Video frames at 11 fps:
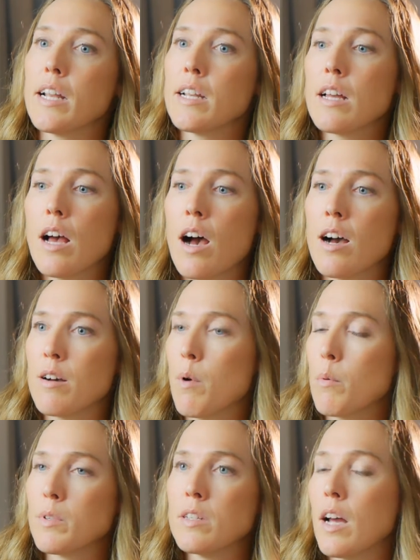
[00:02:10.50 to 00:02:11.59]
it.
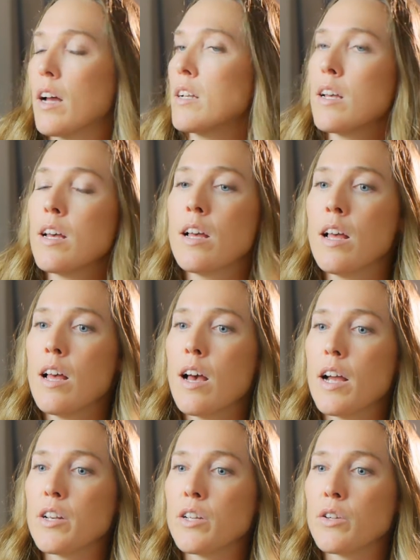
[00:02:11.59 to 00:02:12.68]
I was done.
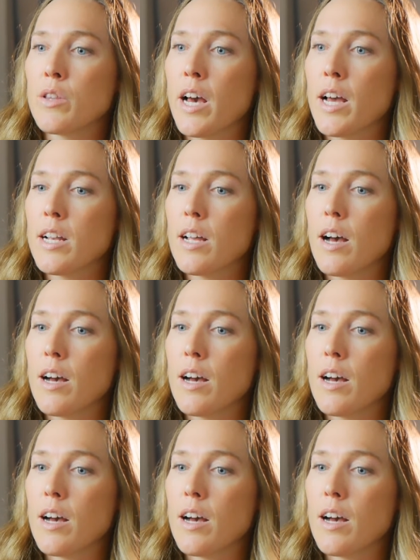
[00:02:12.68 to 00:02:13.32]
I knew that